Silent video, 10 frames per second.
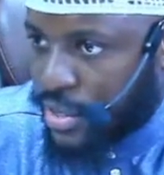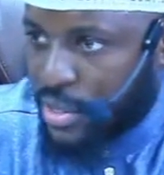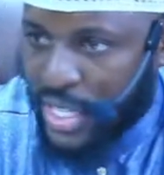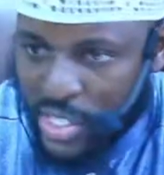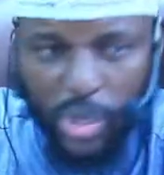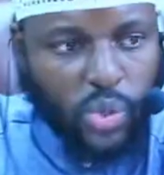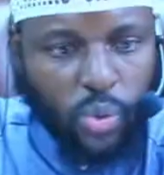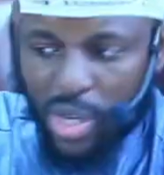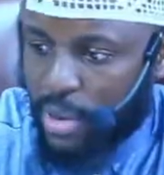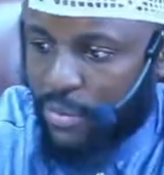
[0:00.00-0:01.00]
That's what he's
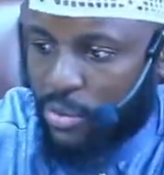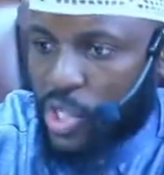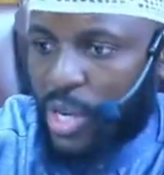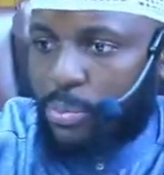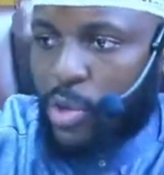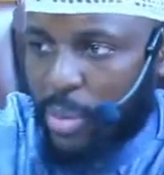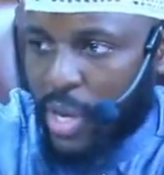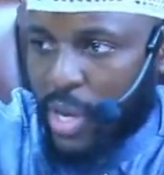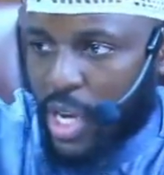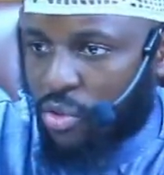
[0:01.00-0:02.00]
talking about. For example, you can make a
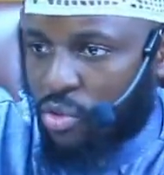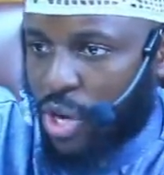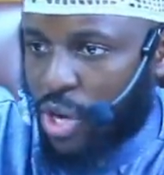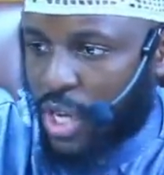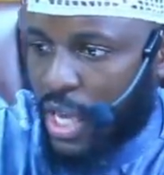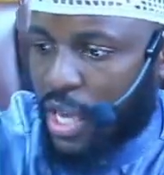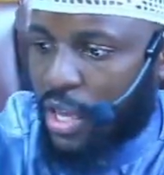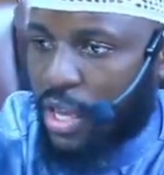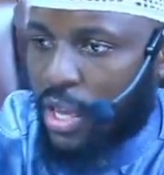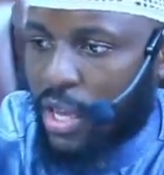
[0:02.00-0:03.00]
ruling in here. Why?
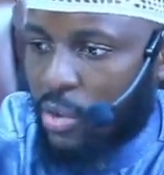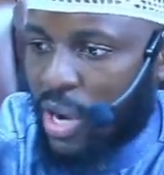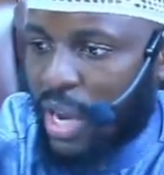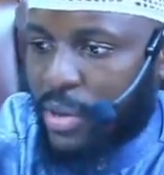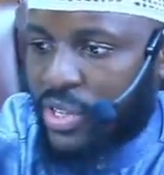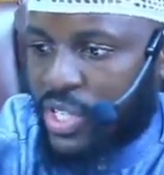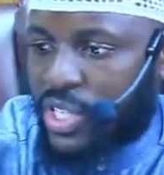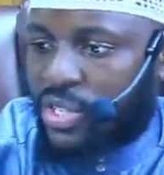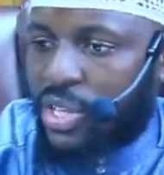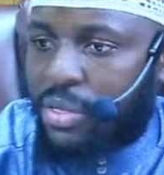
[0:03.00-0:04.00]
Because this is nothing to
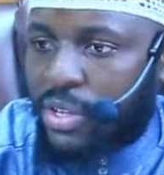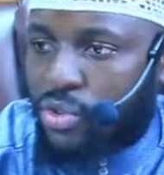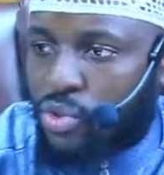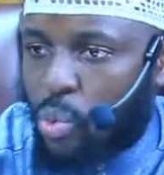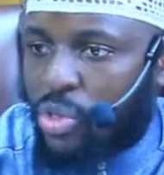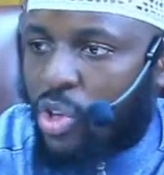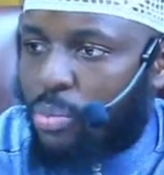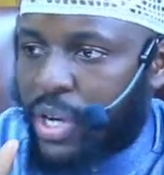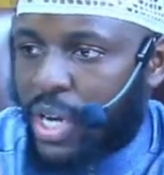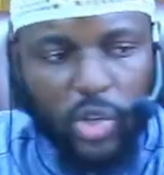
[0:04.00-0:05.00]
do with your body limb that which
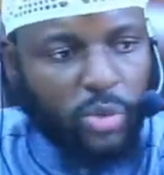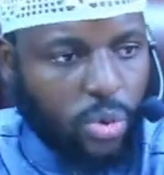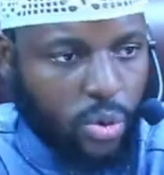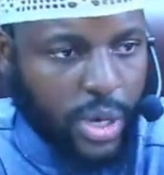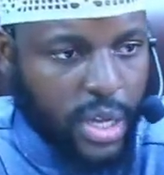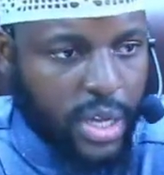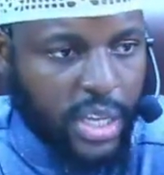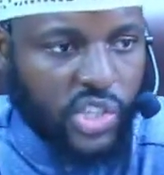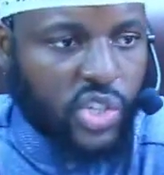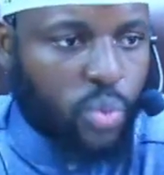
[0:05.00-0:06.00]
you make wudu in. It's
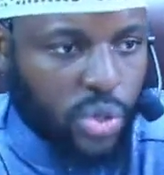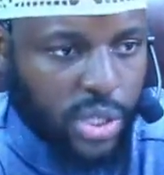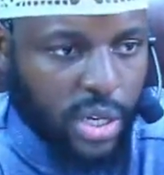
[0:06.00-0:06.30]
just water.